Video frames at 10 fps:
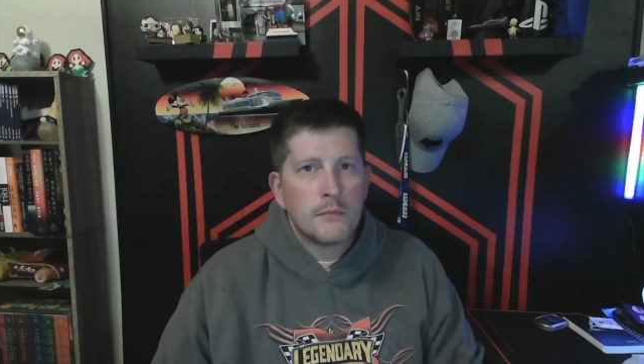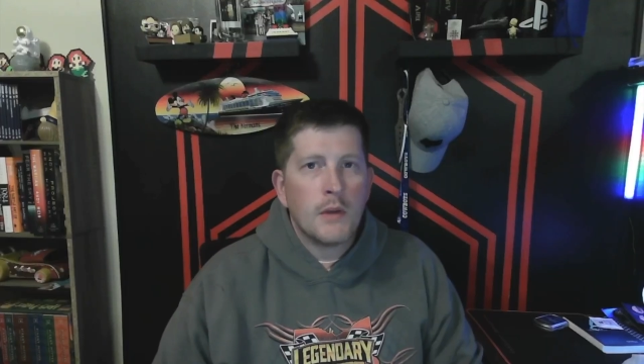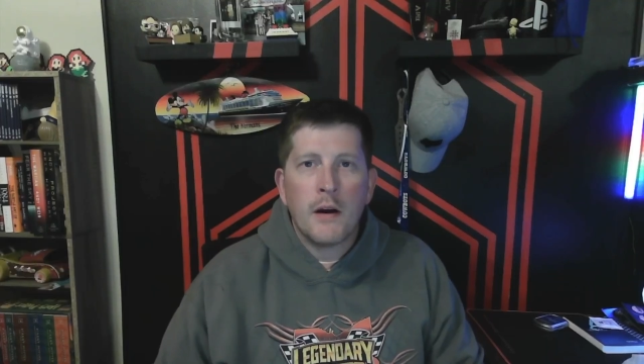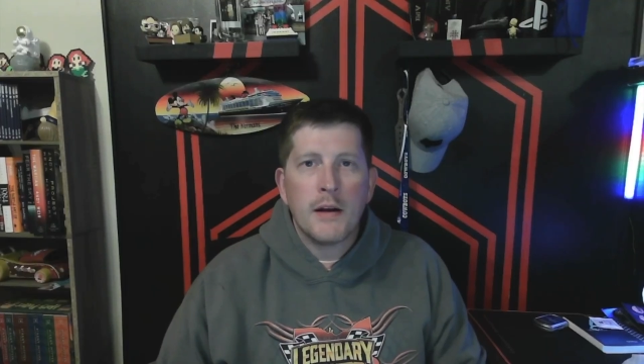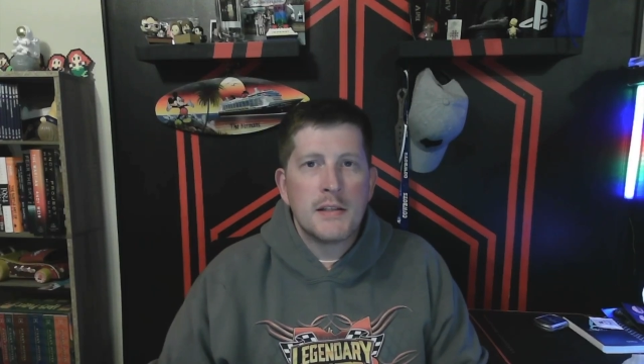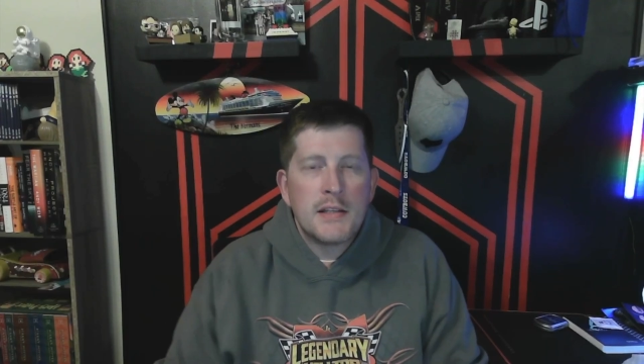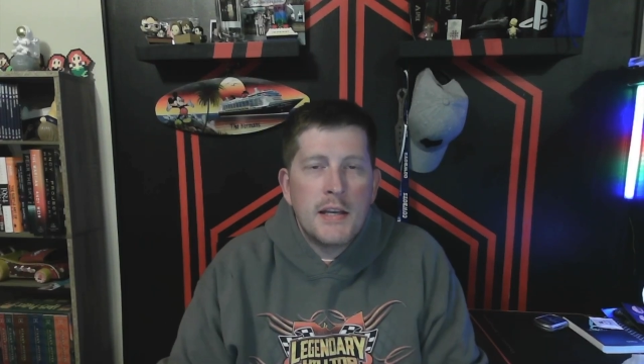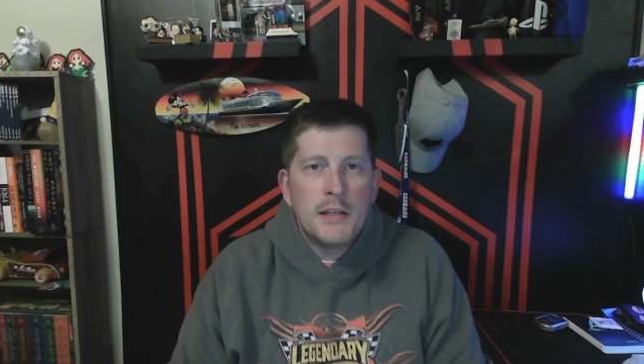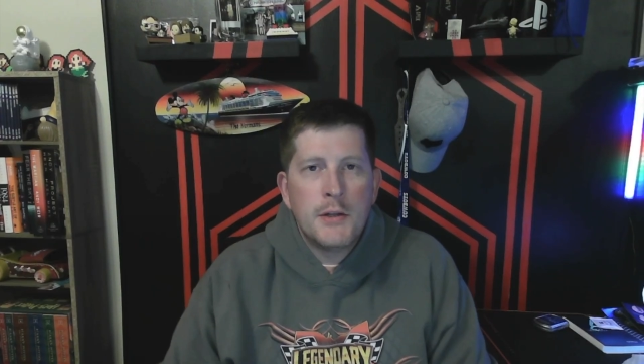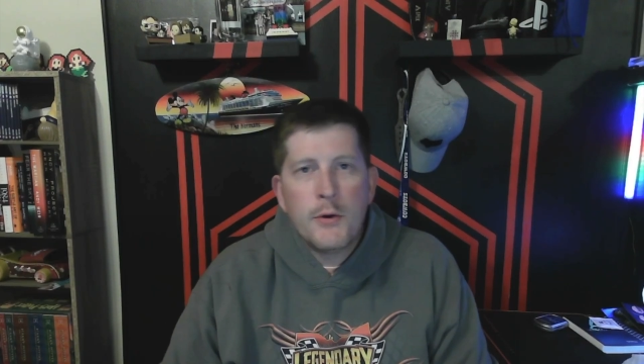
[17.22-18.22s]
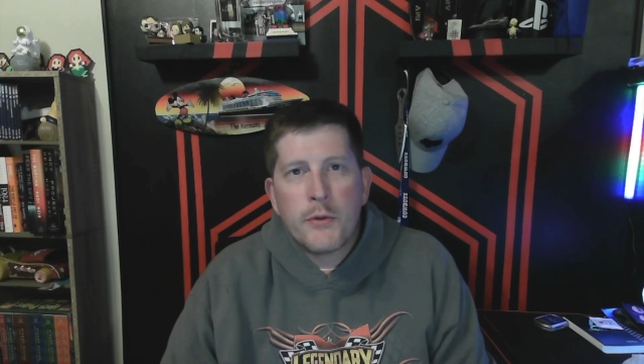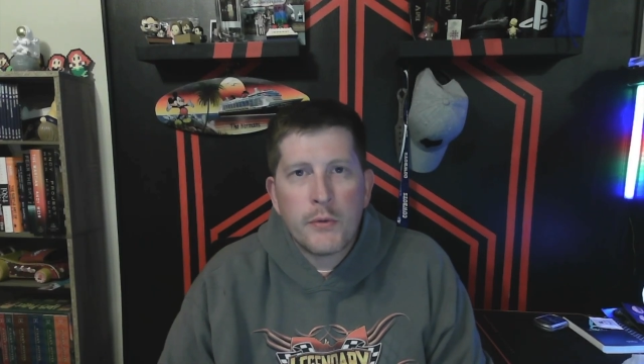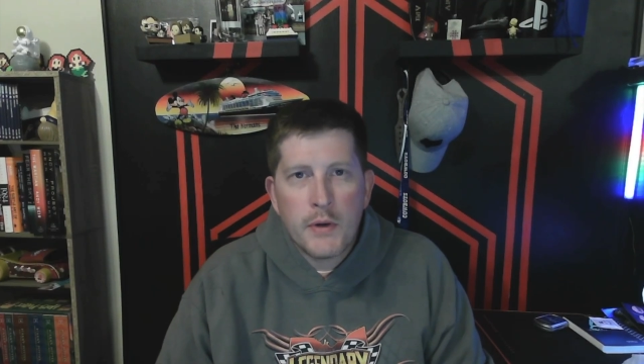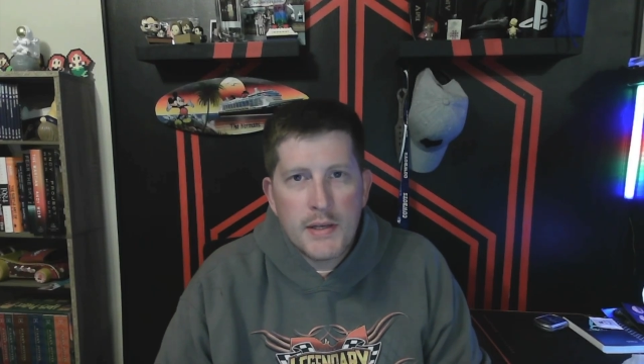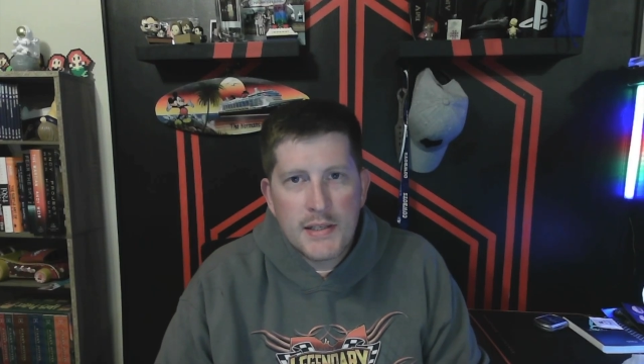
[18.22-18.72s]
All right,
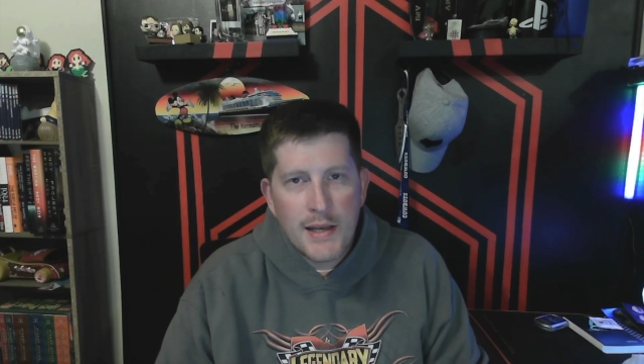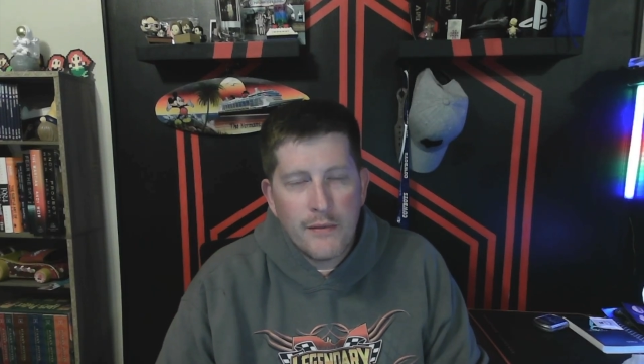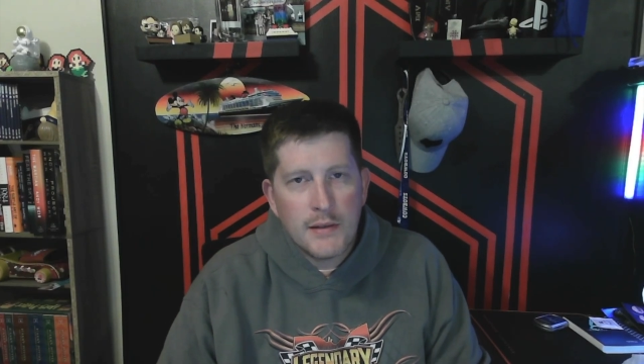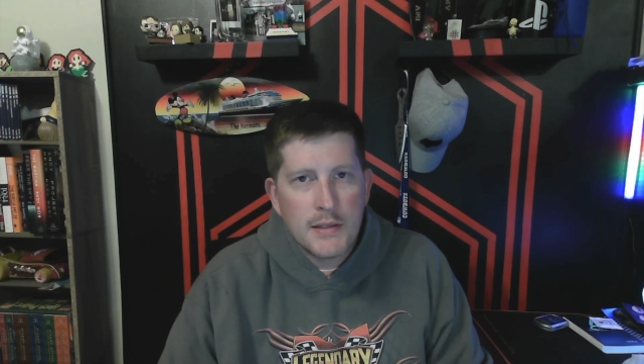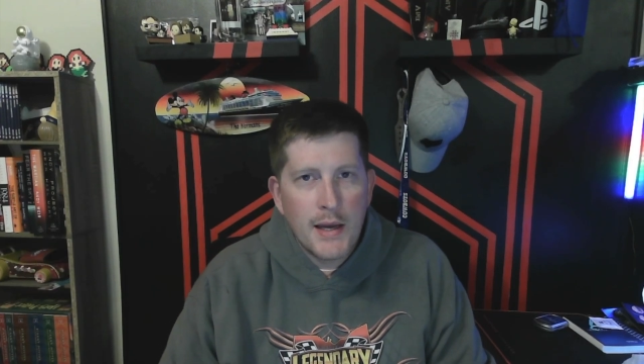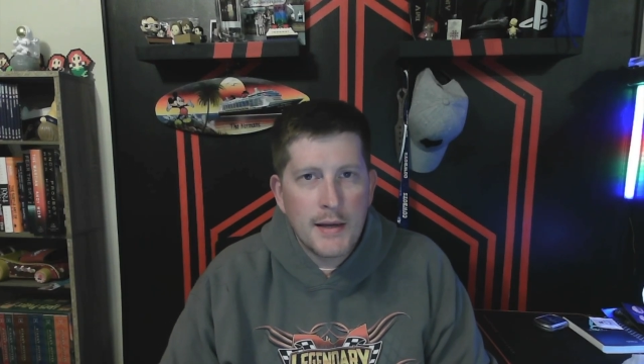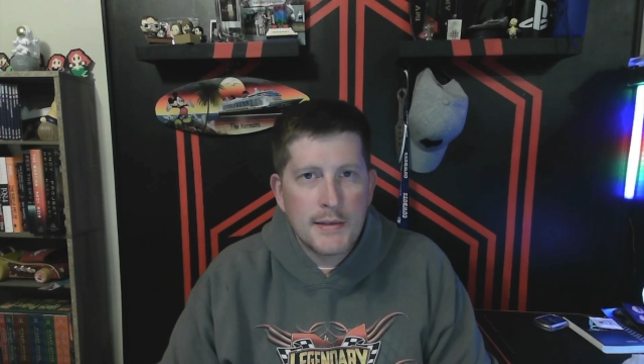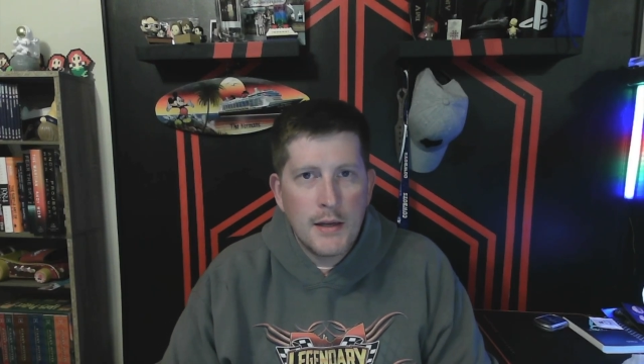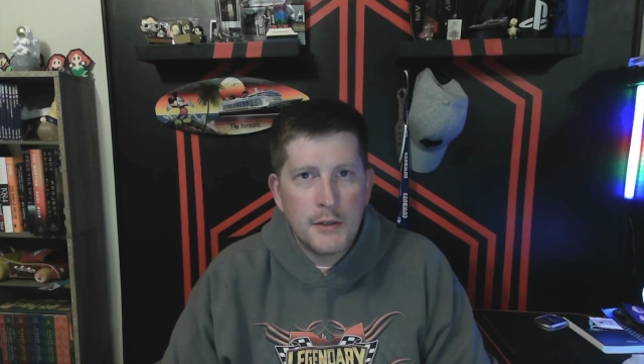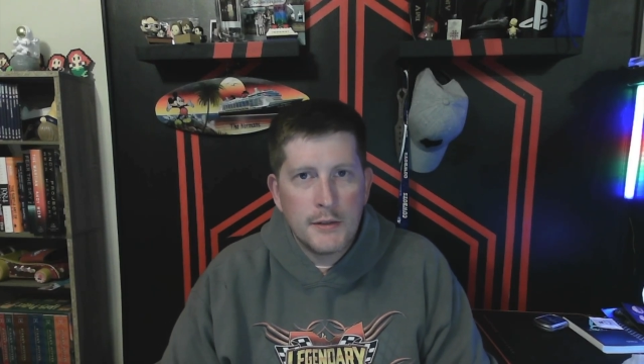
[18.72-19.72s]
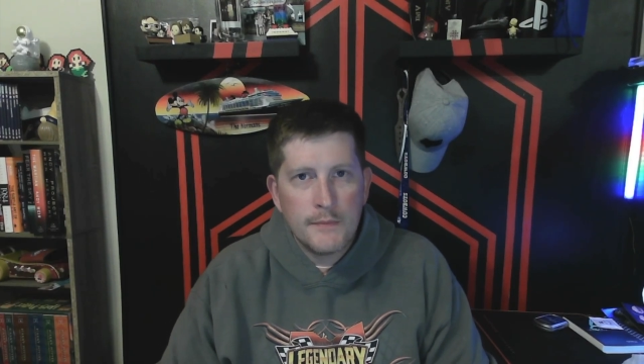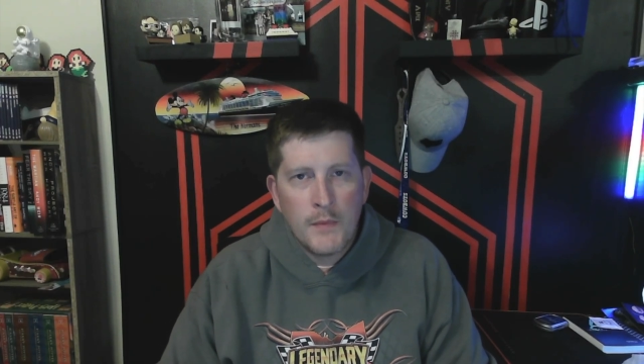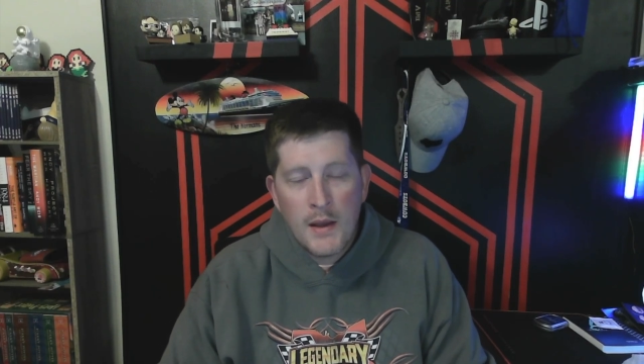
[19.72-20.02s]
C237 Taxation.